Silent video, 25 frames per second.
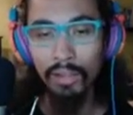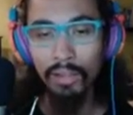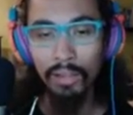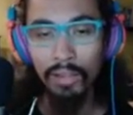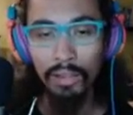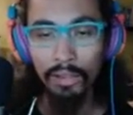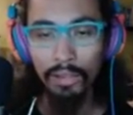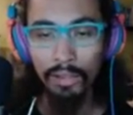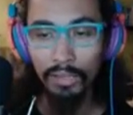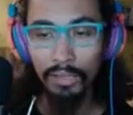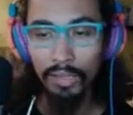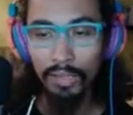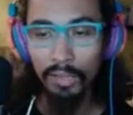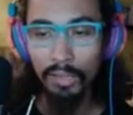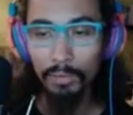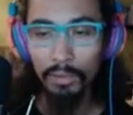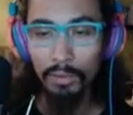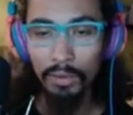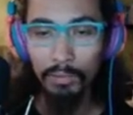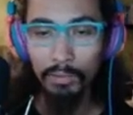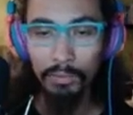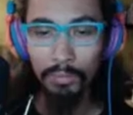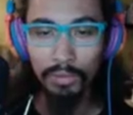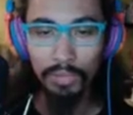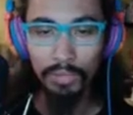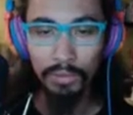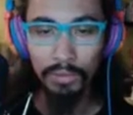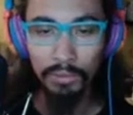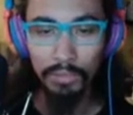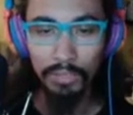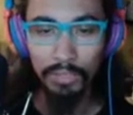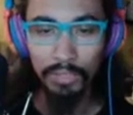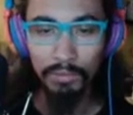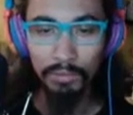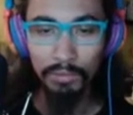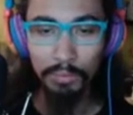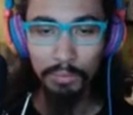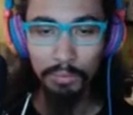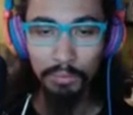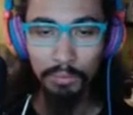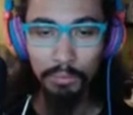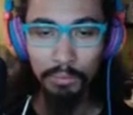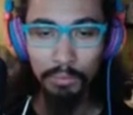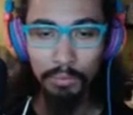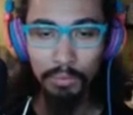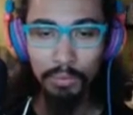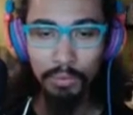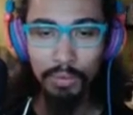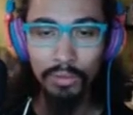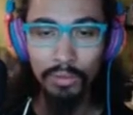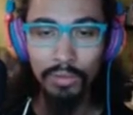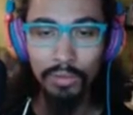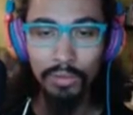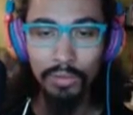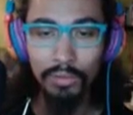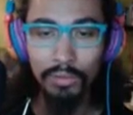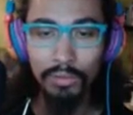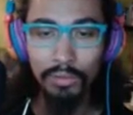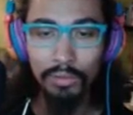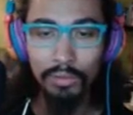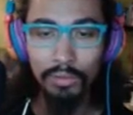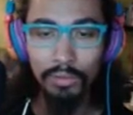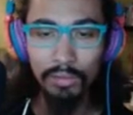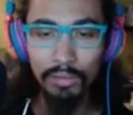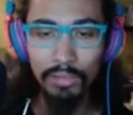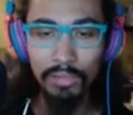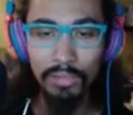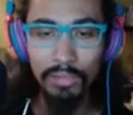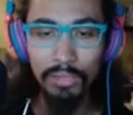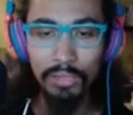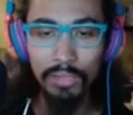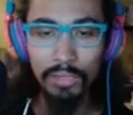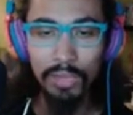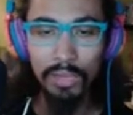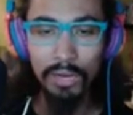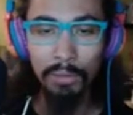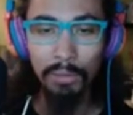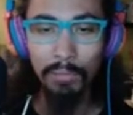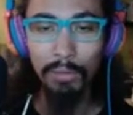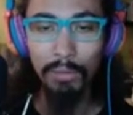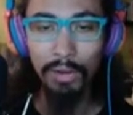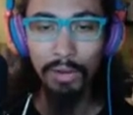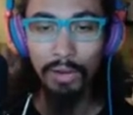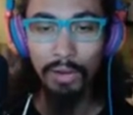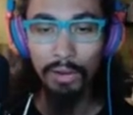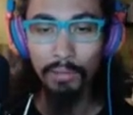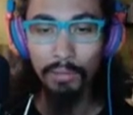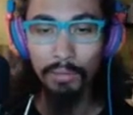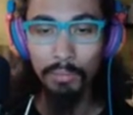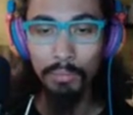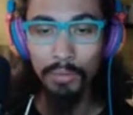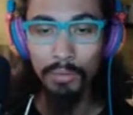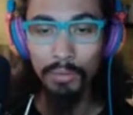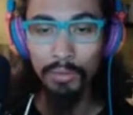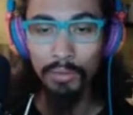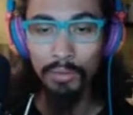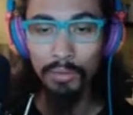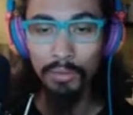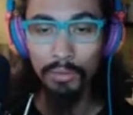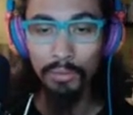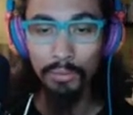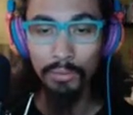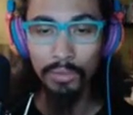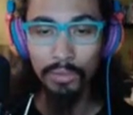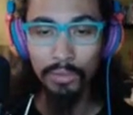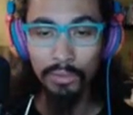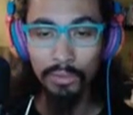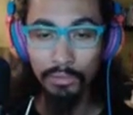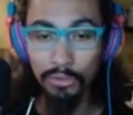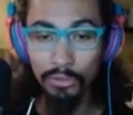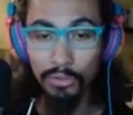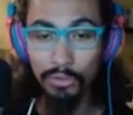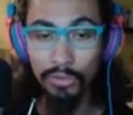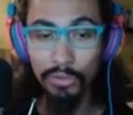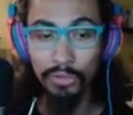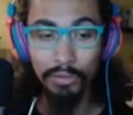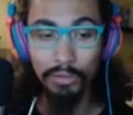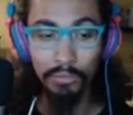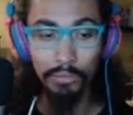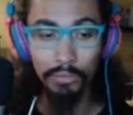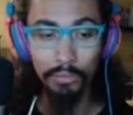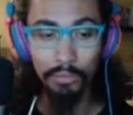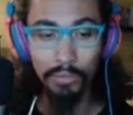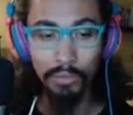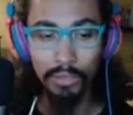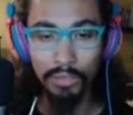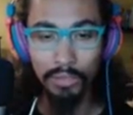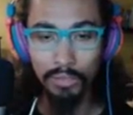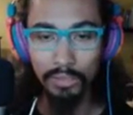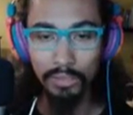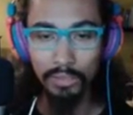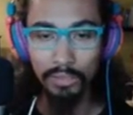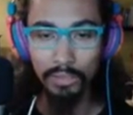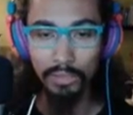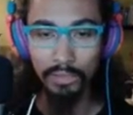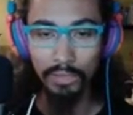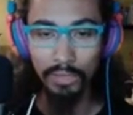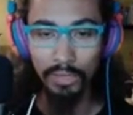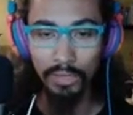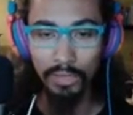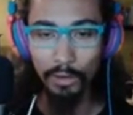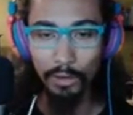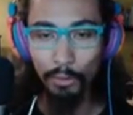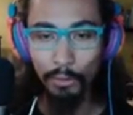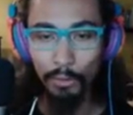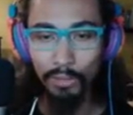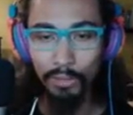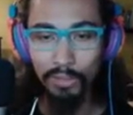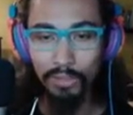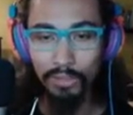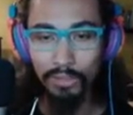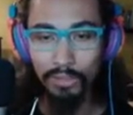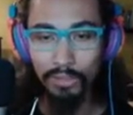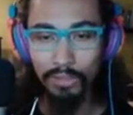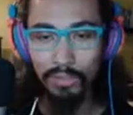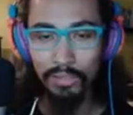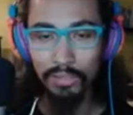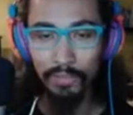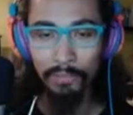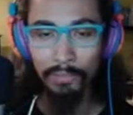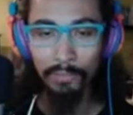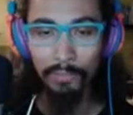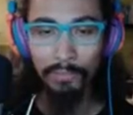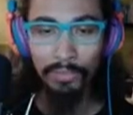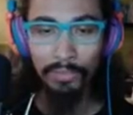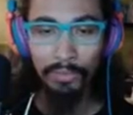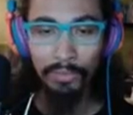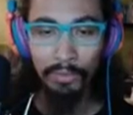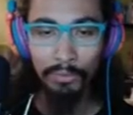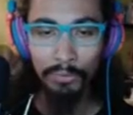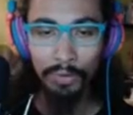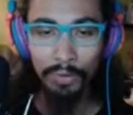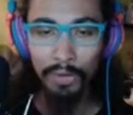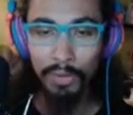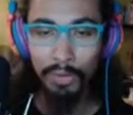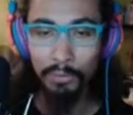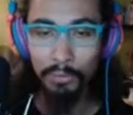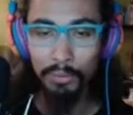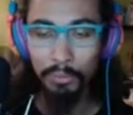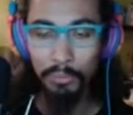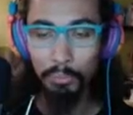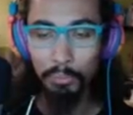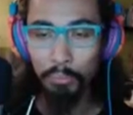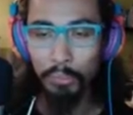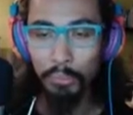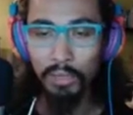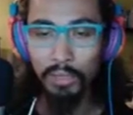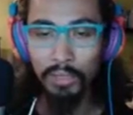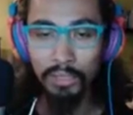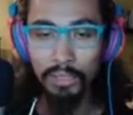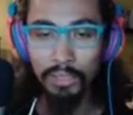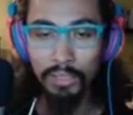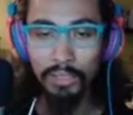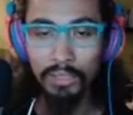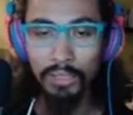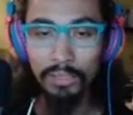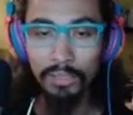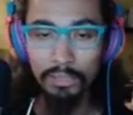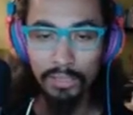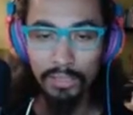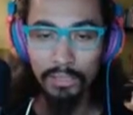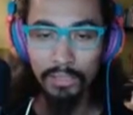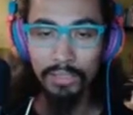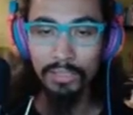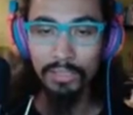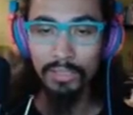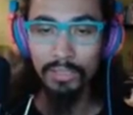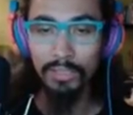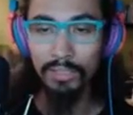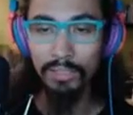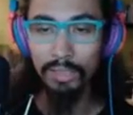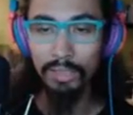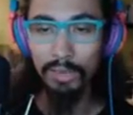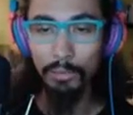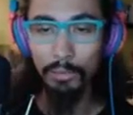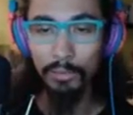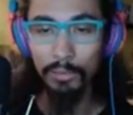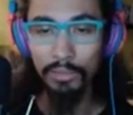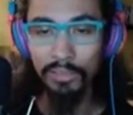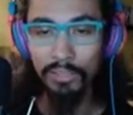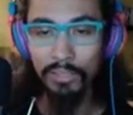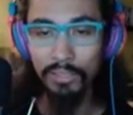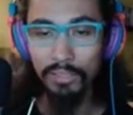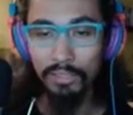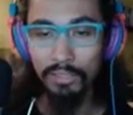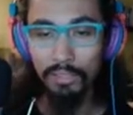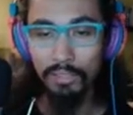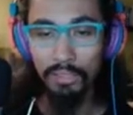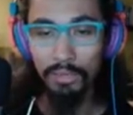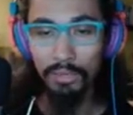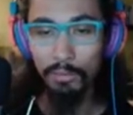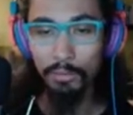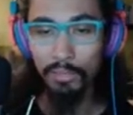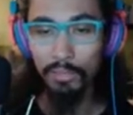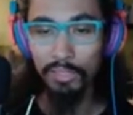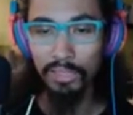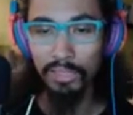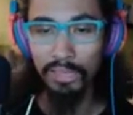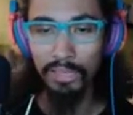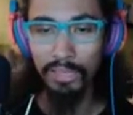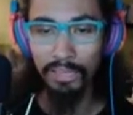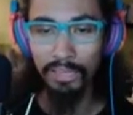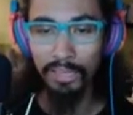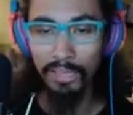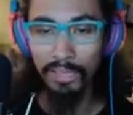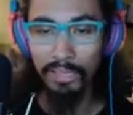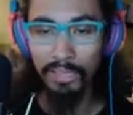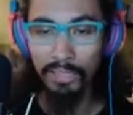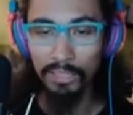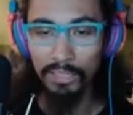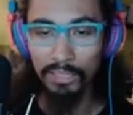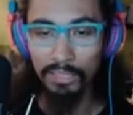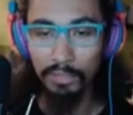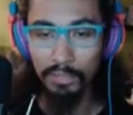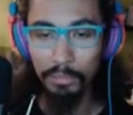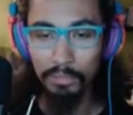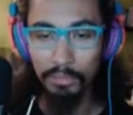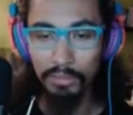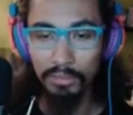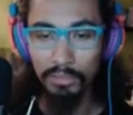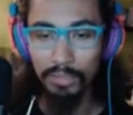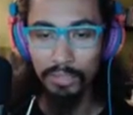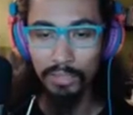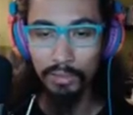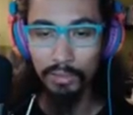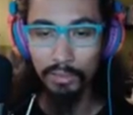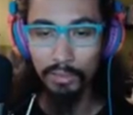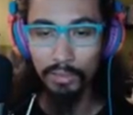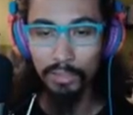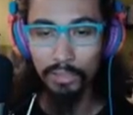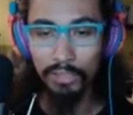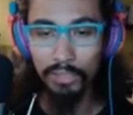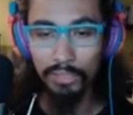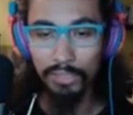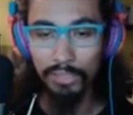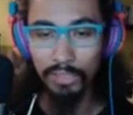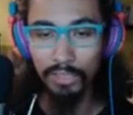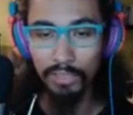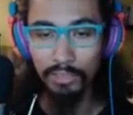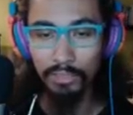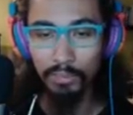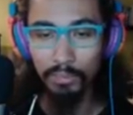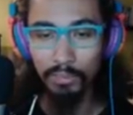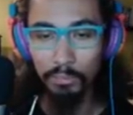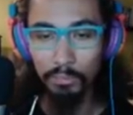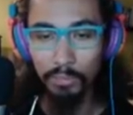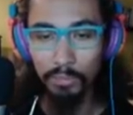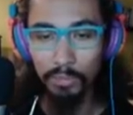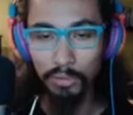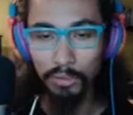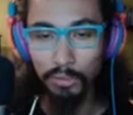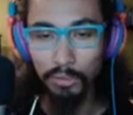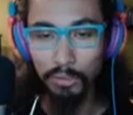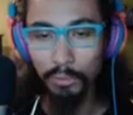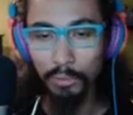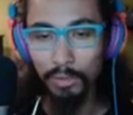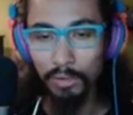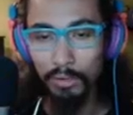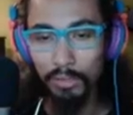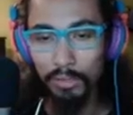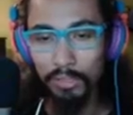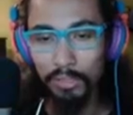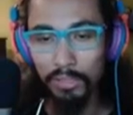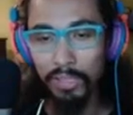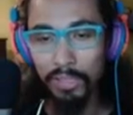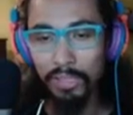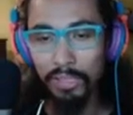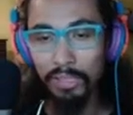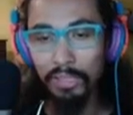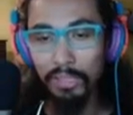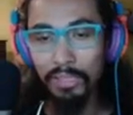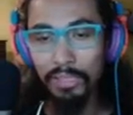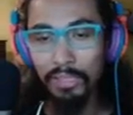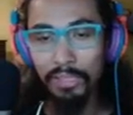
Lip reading: that came out, but it was definitely before the time that everybody knew what drift was, and I always just randomly picked it just because I was sliding that Eclipse around corners like no tomorrow, power sliding,